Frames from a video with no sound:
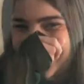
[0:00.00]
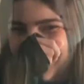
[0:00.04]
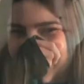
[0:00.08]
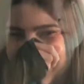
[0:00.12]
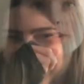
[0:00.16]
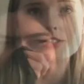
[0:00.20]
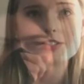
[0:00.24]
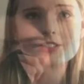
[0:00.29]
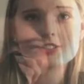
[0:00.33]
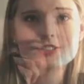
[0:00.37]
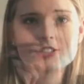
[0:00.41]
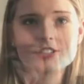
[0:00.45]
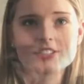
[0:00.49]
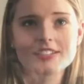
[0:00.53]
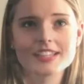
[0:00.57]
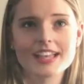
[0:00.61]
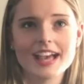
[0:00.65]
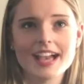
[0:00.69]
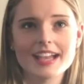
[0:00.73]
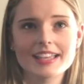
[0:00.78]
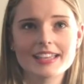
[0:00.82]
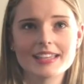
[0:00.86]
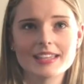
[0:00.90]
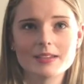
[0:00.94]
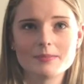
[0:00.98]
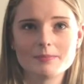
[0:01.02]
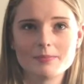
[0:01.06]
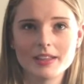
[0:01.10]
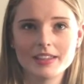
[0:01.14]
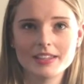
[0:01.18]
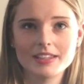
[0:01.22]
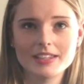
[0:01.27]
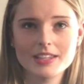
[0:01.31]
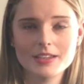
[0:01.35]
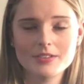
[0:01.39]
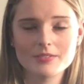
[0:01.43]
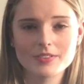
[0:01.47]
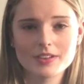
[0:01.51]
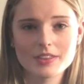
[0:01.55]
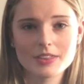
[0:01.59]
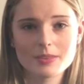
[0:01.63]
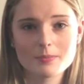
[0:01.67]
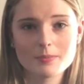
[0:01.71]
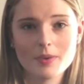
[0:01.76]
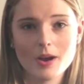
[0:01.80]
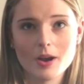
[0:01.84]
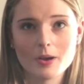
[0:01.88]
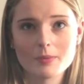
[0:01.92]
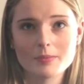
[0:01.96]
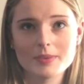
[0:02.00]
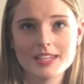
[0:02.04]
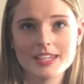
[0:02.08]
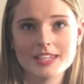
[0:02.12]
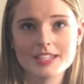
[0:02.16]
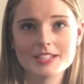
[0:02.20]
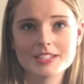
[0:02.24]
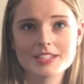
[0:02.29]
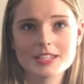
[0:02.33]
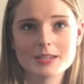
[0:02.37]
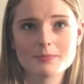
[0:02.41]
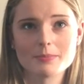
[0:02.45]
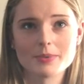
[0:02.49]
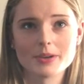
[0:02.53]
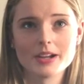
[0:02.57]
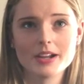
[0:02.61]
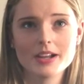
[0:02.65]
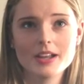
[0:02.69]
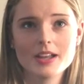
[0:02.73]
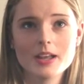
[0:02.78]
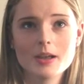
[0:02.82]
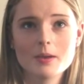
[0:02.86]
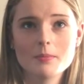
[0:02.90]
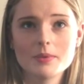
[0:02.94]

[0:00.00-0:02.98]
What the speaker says: Research is lacking in melody, rhythm, harmony, and timbre,